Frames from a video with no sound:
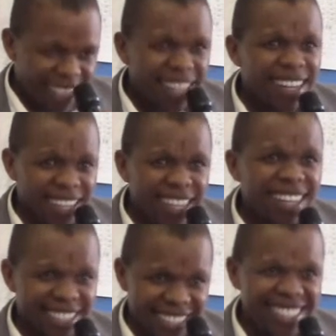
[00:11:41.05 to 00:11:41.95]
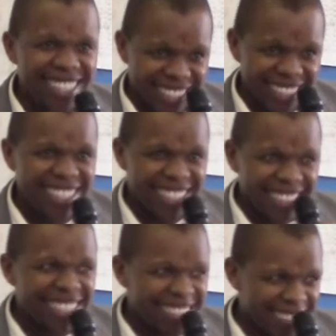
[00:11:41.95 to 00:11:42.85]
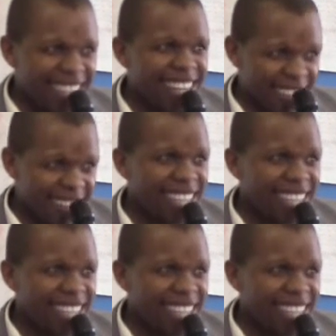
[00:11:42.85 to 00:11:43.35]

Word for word: Cars. Yeah,